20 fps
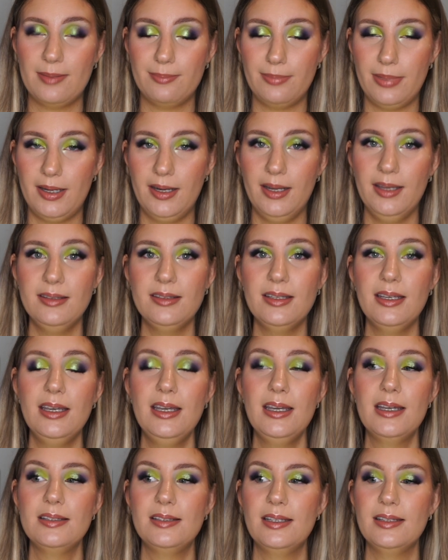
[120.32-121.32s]
palette.
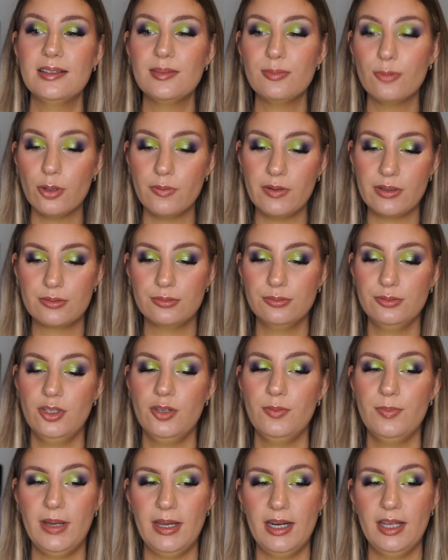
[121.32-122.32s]
This is more of a cool
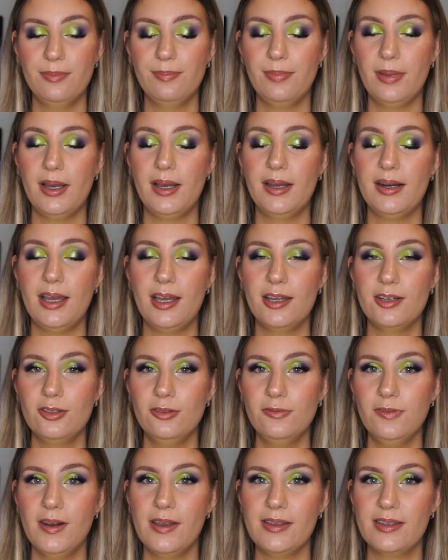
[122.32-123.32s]
tone palette, but I do
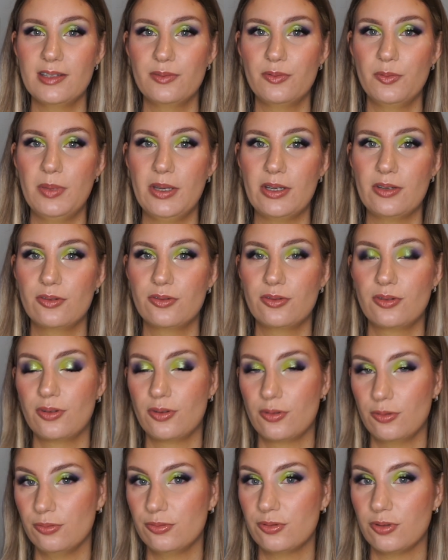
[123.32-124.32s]
feel like this would be a good
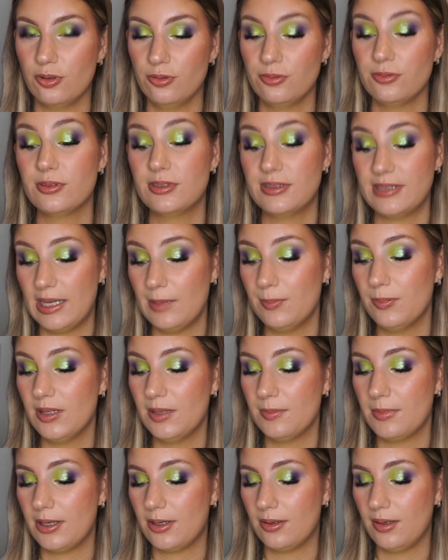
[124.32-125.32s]
cool tone staple in
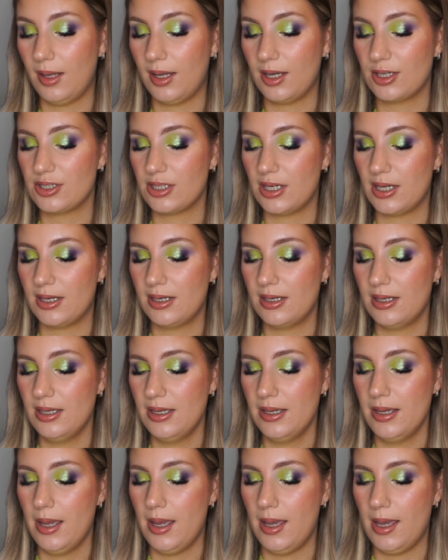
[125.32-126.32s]
my collection.
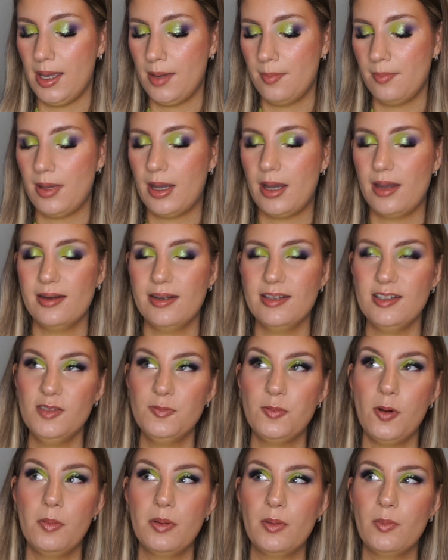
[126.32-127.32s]
This is
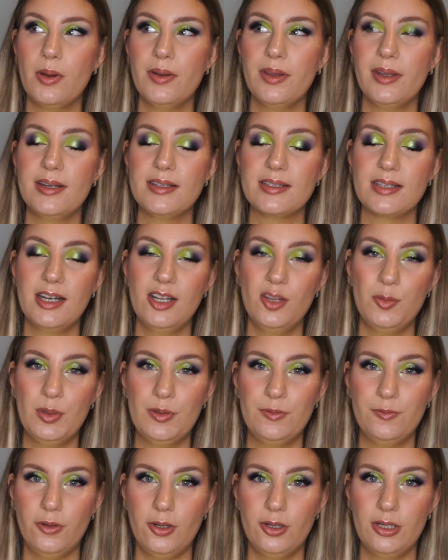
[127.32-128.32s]
probably one that is a little bit
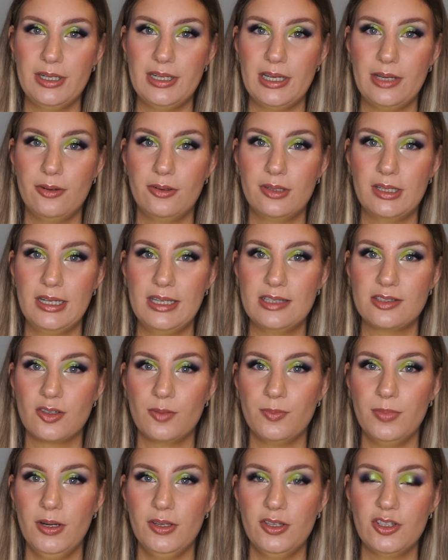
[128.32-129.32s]
further down on the list
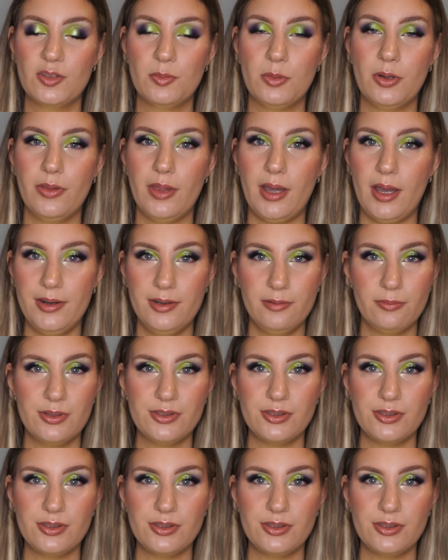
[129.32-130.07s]
compared to some of the other ones